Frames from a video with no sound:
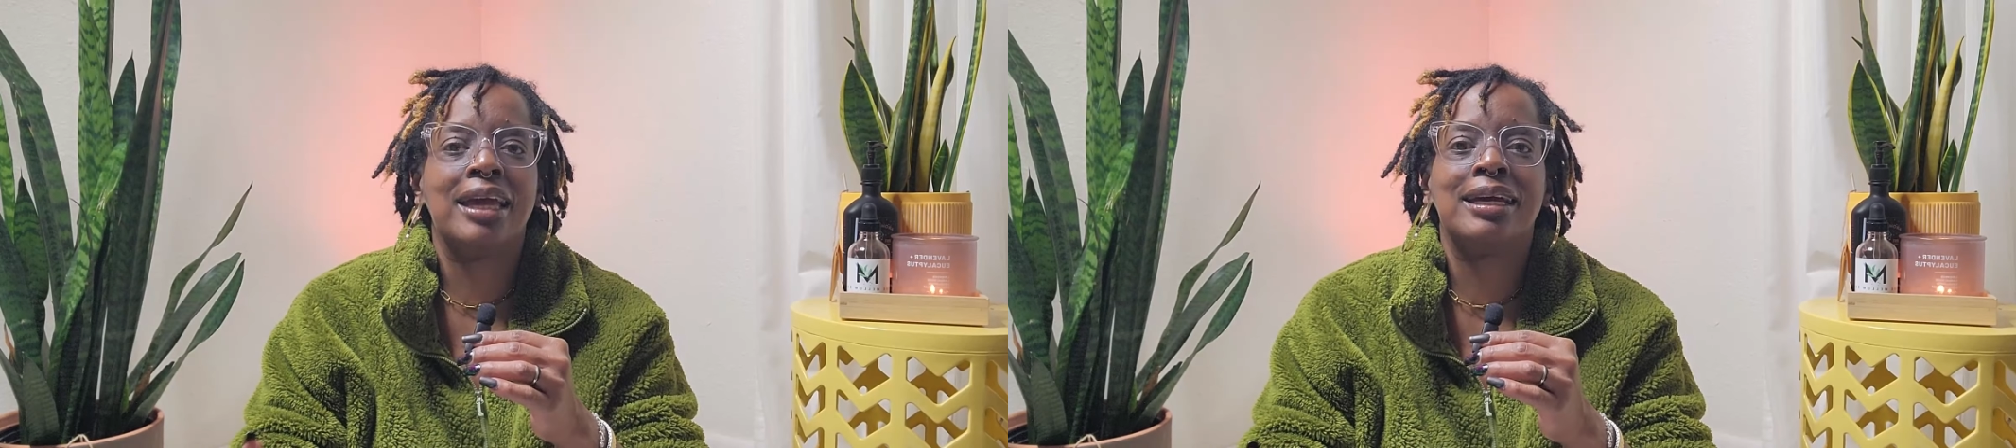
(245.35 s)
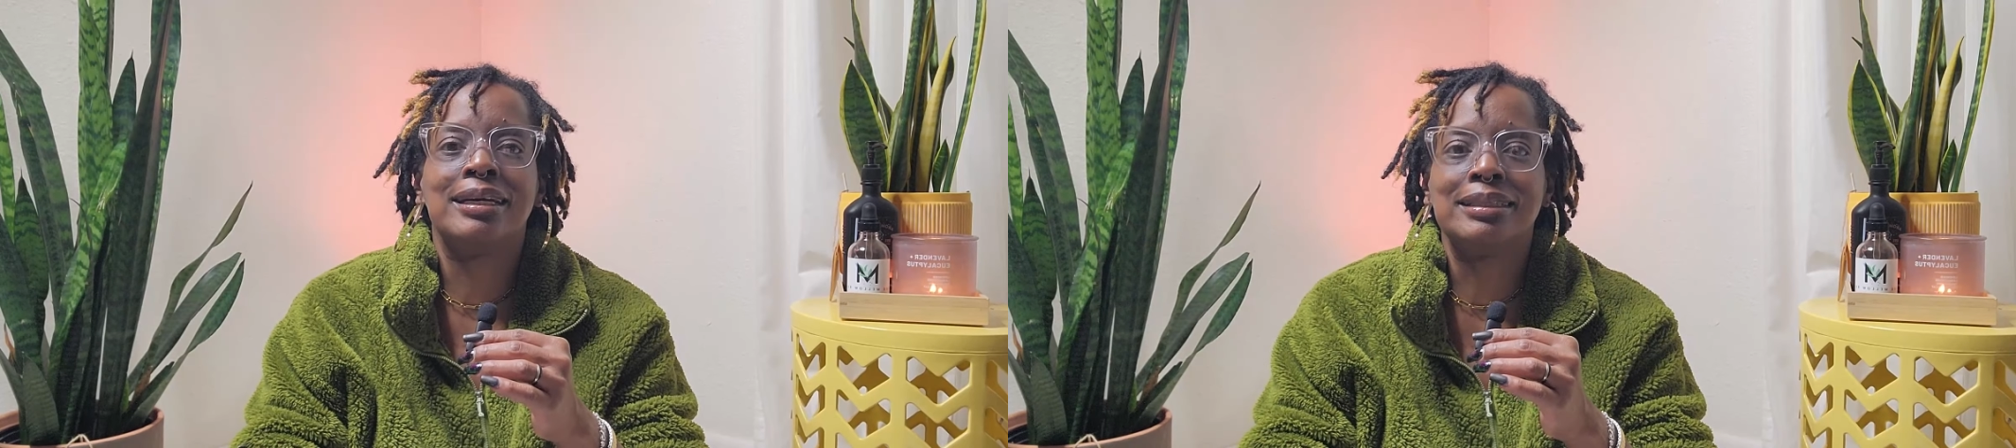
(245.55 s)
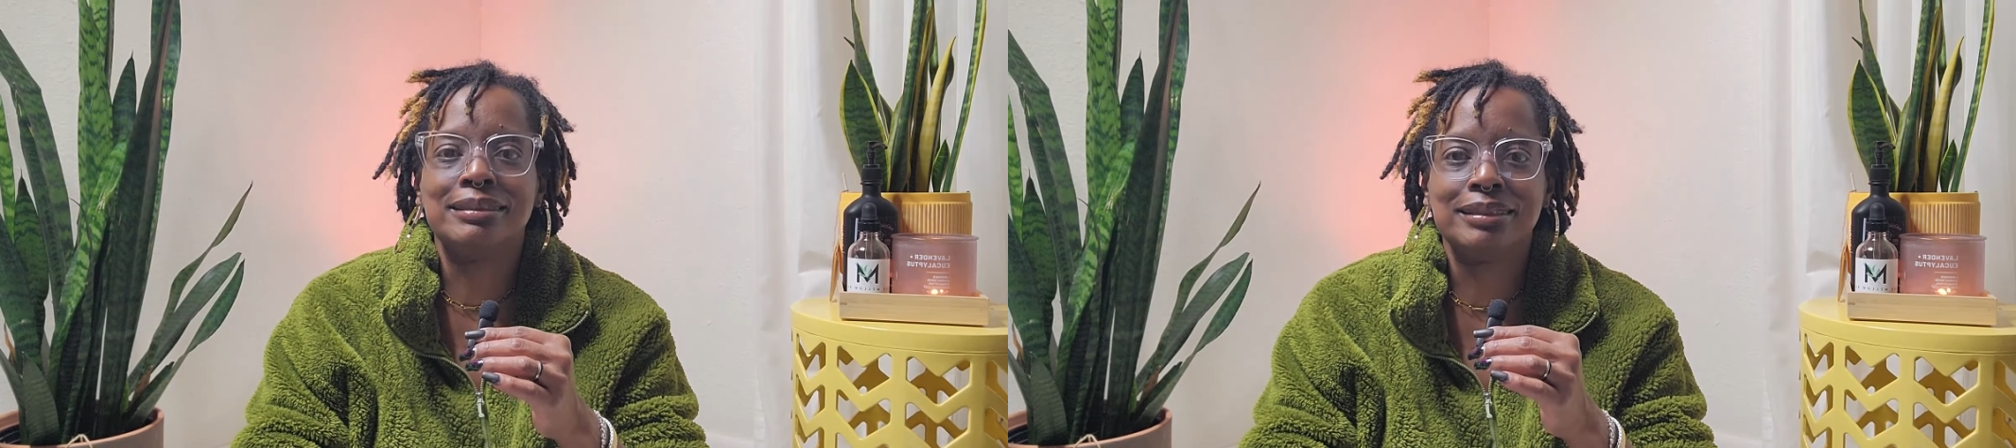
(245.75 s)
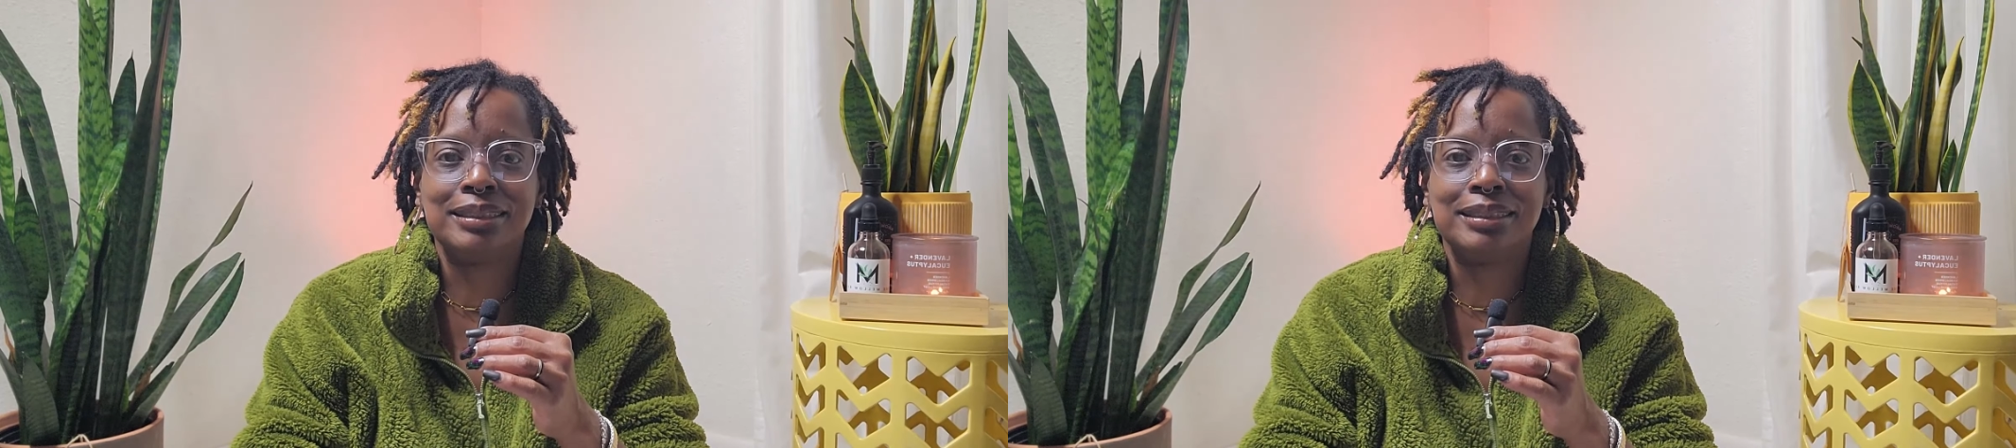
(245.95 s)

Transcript: and